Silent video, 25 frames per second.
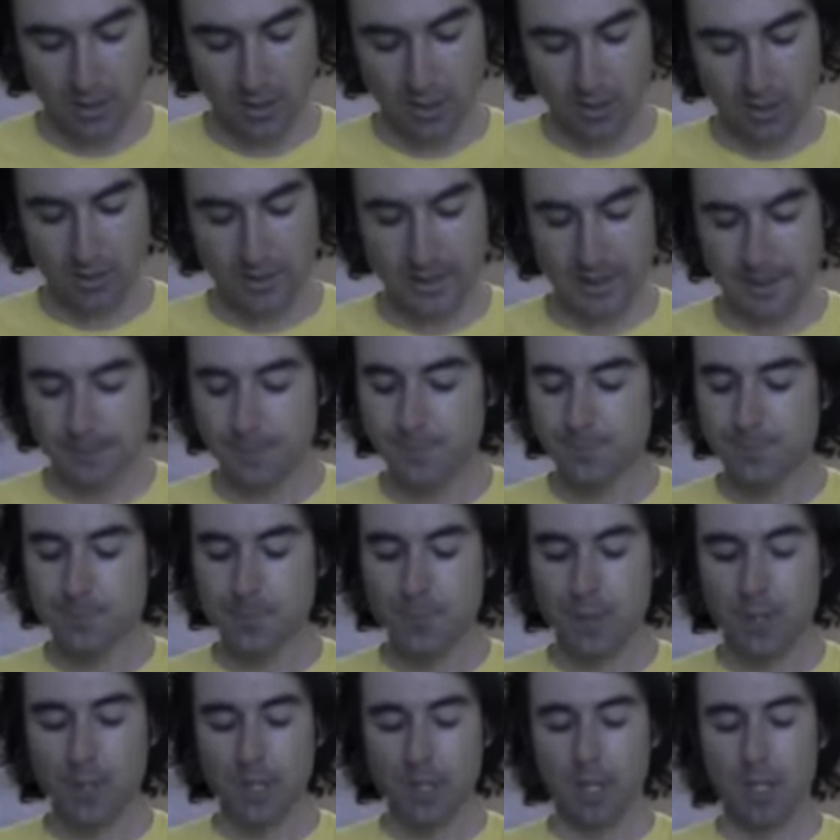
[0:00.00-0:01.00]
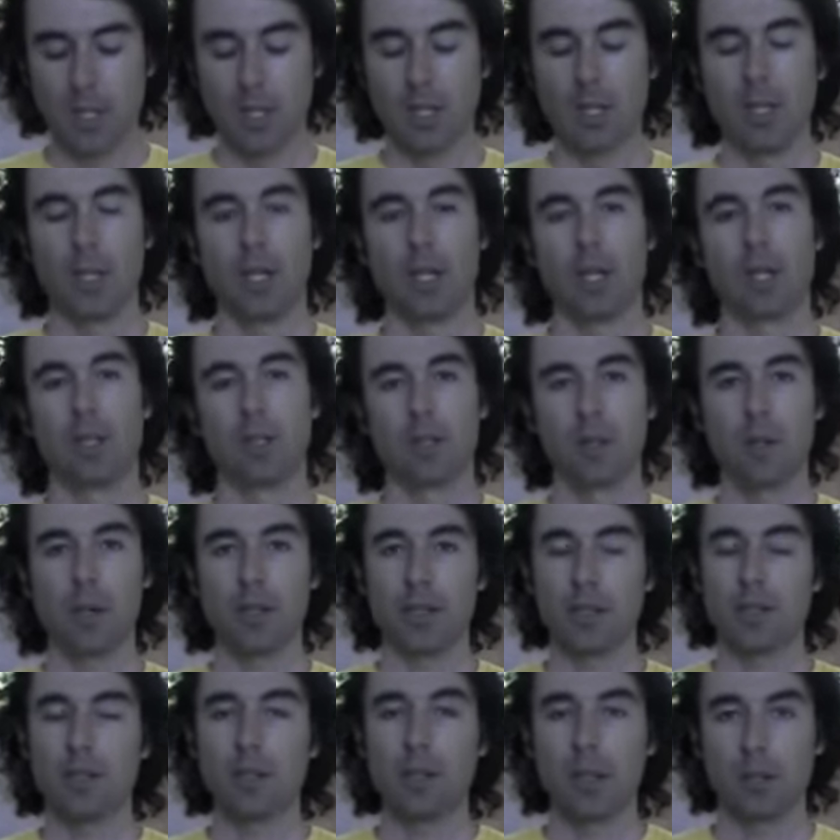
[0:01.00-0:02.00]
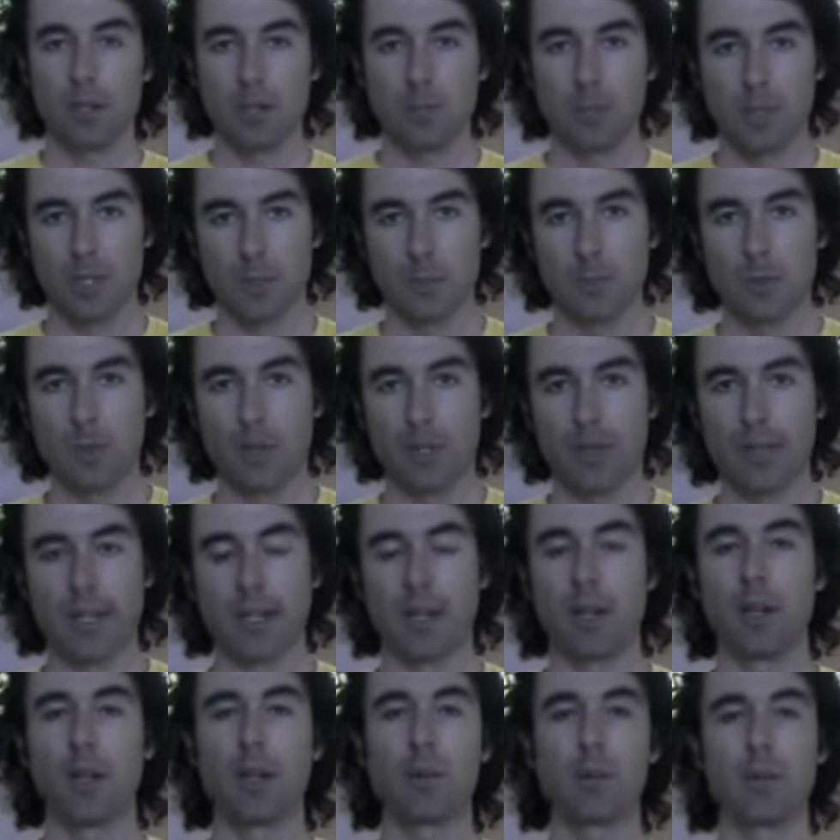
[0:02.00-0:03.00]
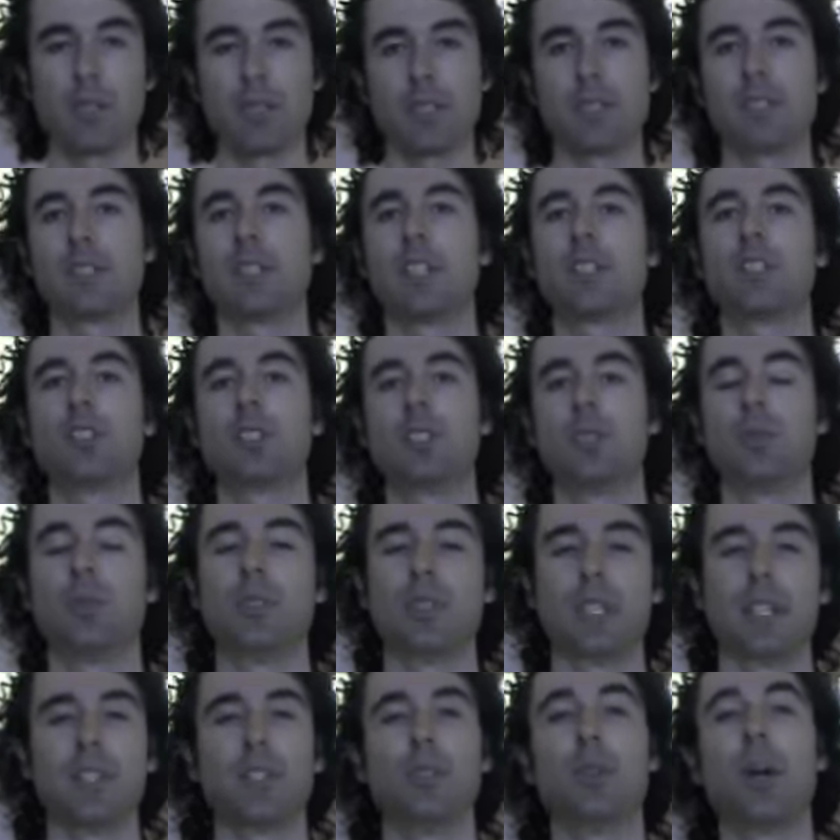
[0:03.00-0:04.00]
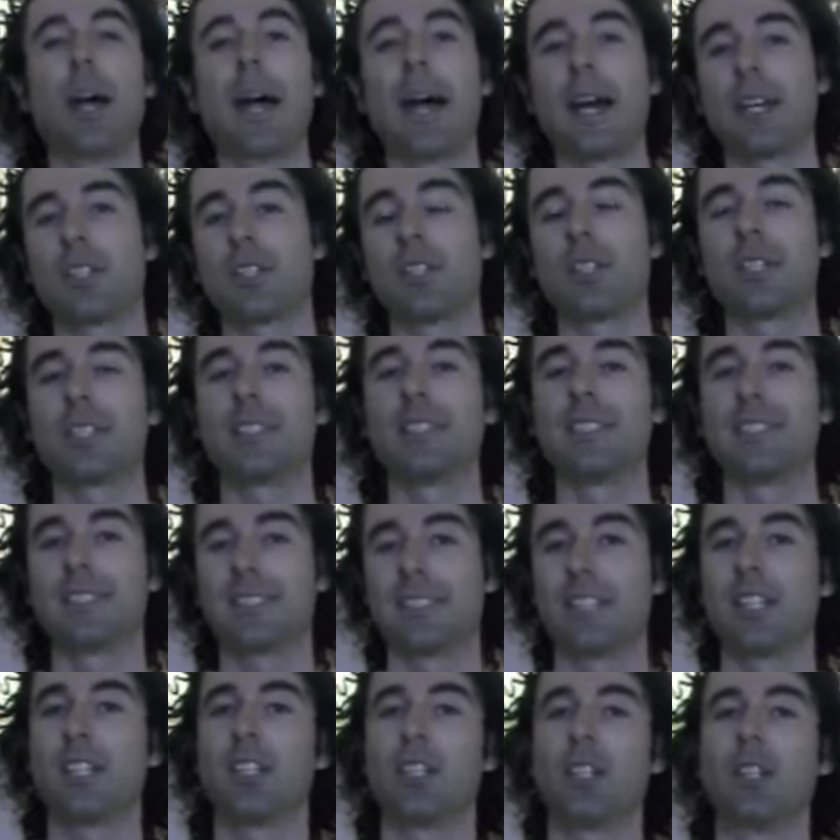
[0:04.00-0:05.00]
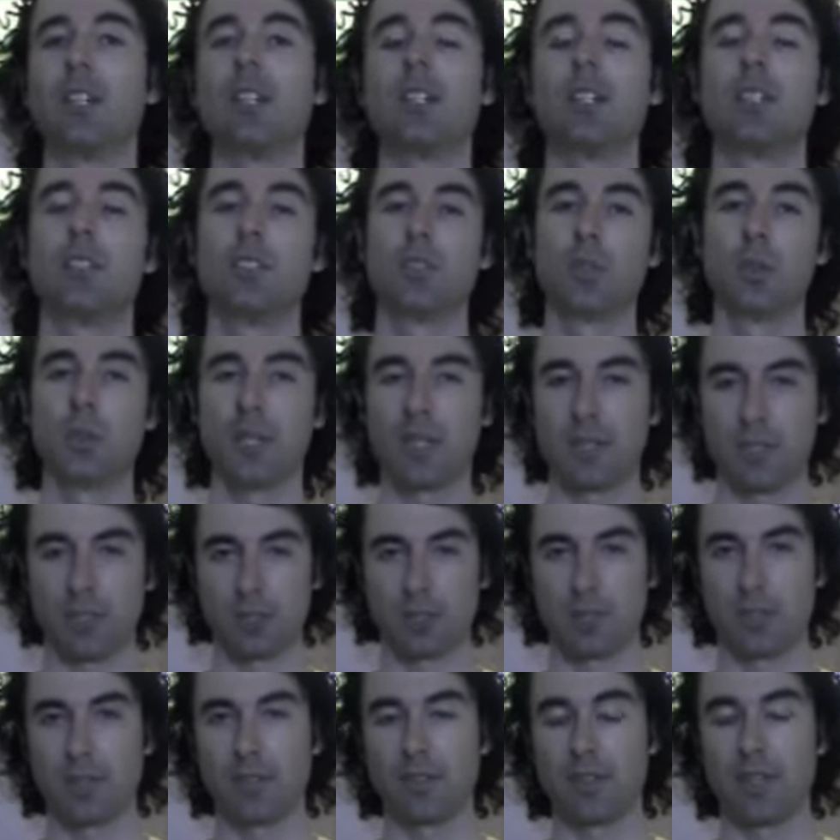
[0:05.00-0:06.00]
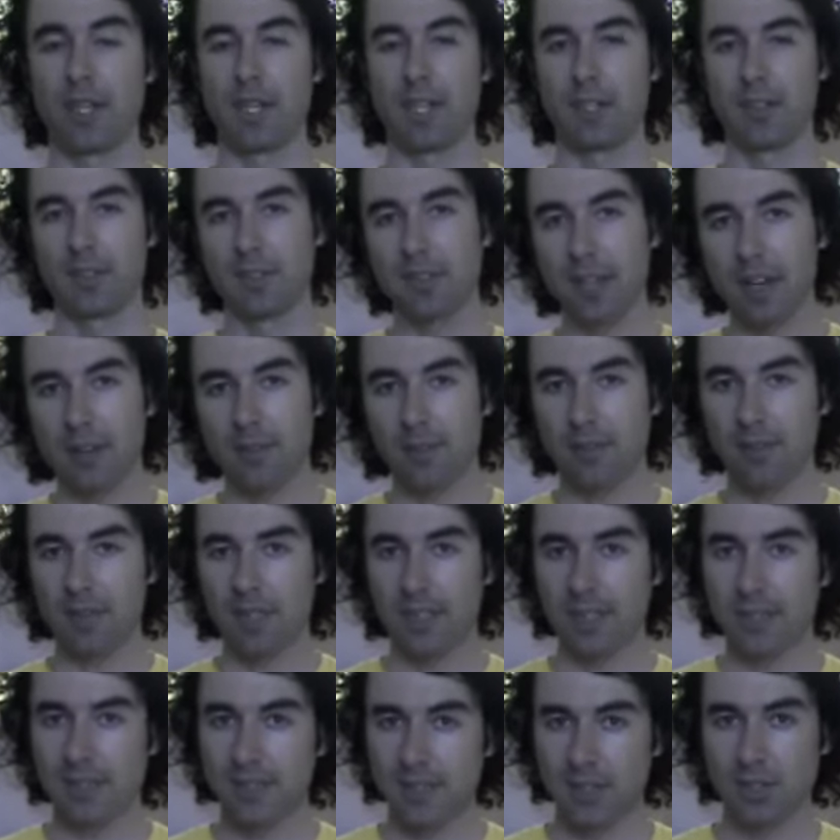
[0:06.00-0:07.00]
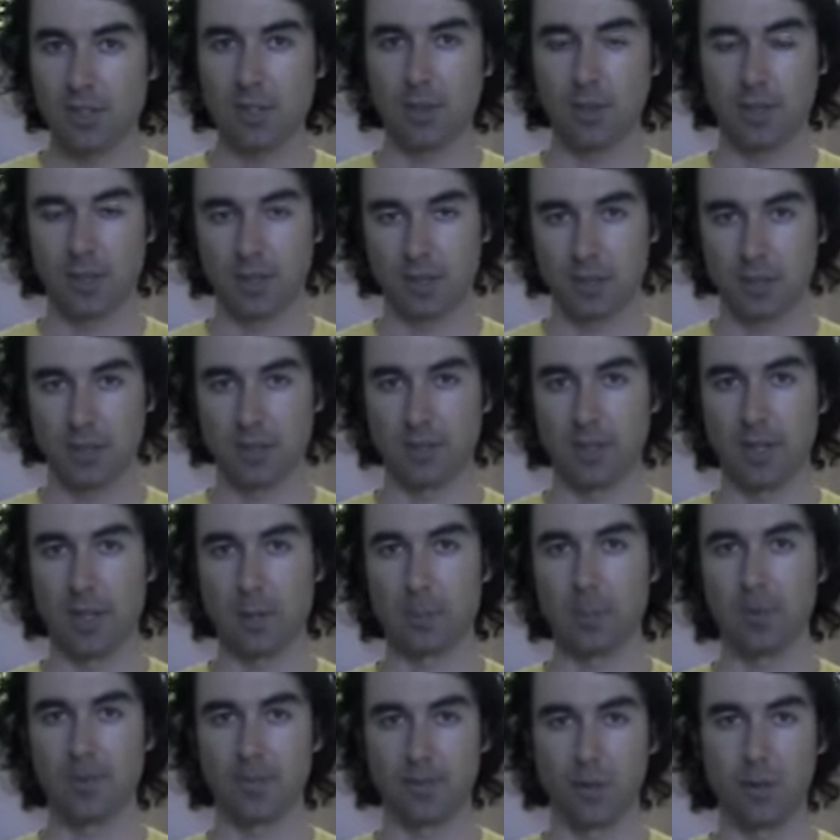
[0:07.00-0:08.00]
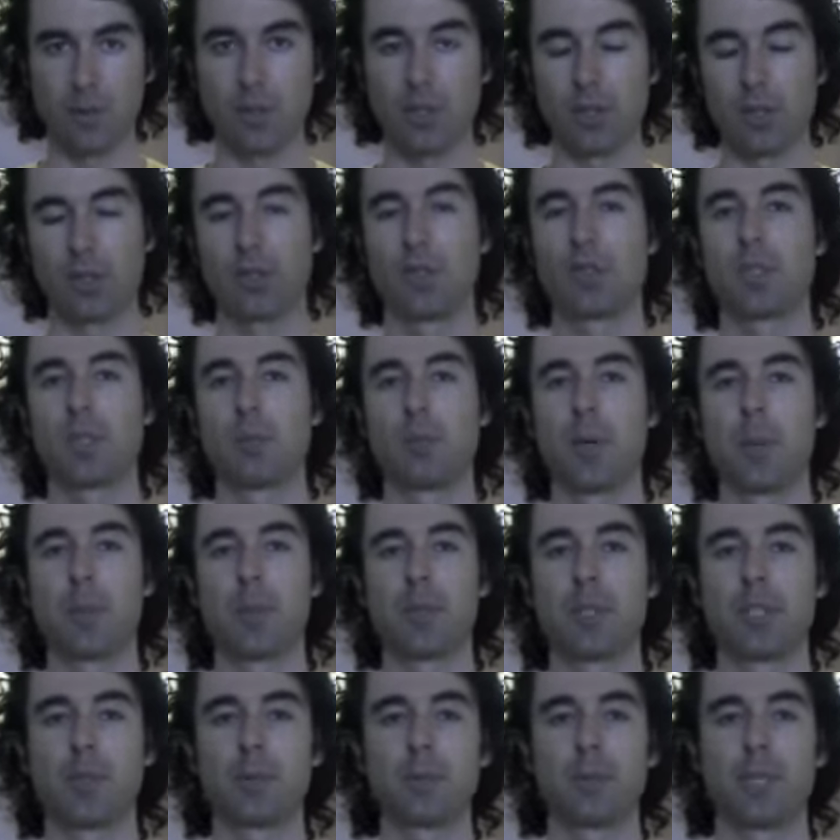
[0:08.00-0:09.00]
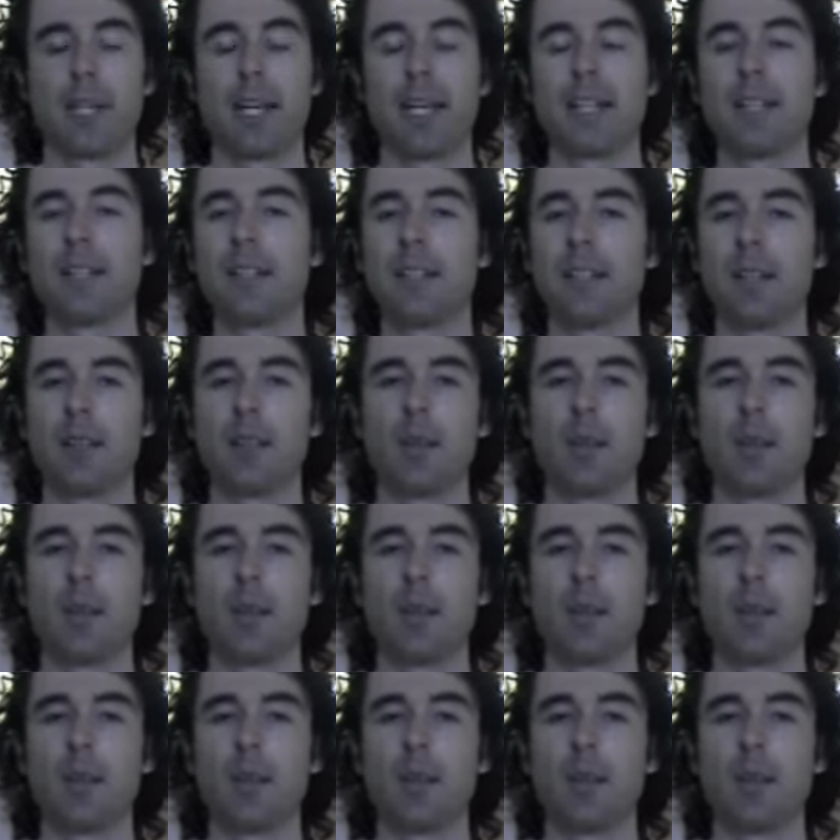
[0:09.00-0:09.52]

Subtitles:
All right, not going to talk too much more on that. All I want to suggest to you is that you actually consider doing a survey. Definitely consider doing a survey before you launch your membership site.